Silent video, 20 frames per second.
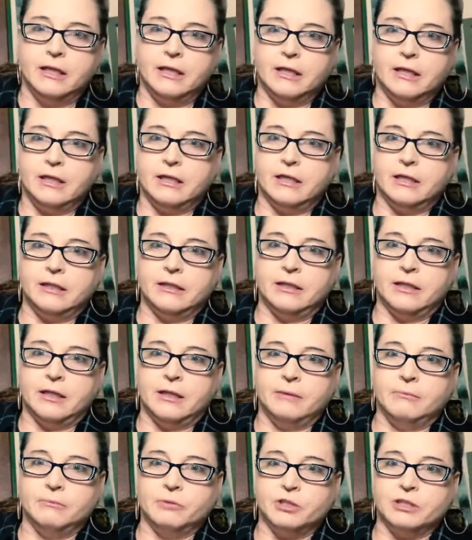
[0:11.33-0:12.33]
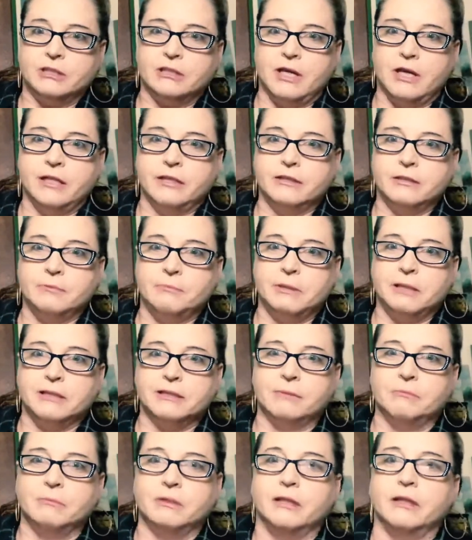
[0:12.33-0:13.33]
and I'm just dying to pick
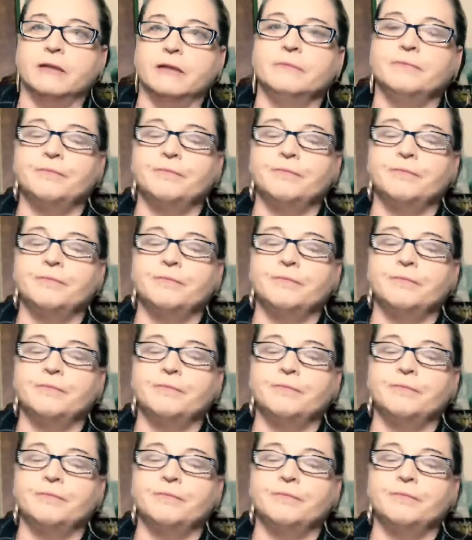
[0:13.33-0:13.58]
something.